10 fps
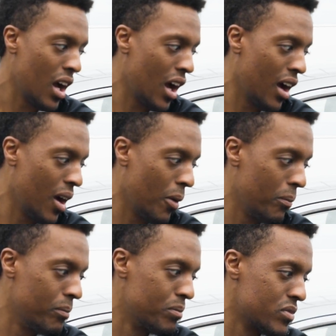
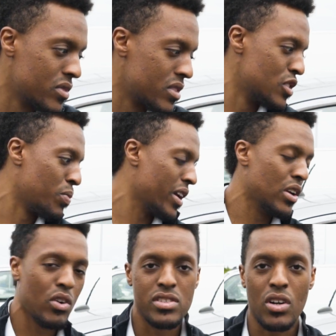You probably
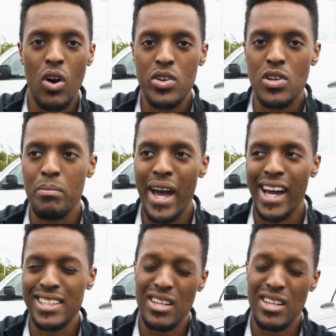noticed the car is on bags.